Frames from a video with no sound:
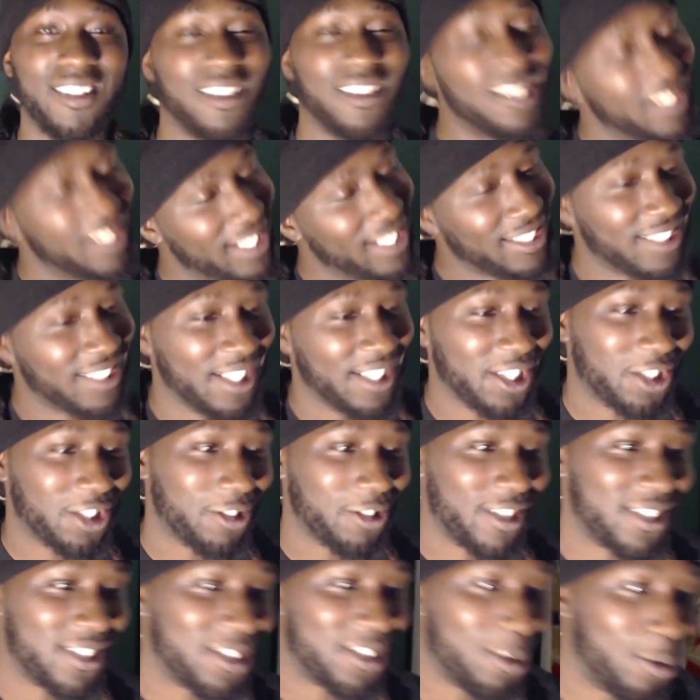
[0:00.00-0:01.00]
Let's get
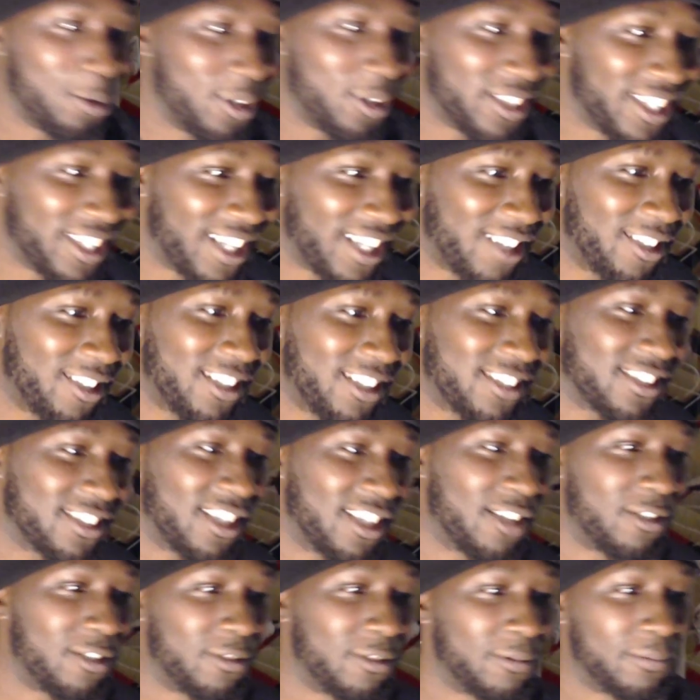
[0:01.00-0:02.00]
straight to it, y'all. Let's
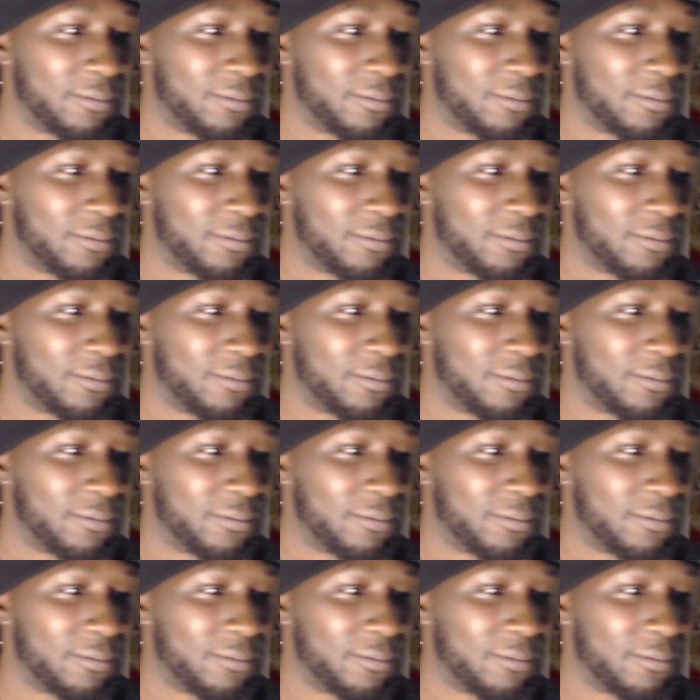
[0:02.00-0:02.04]
go.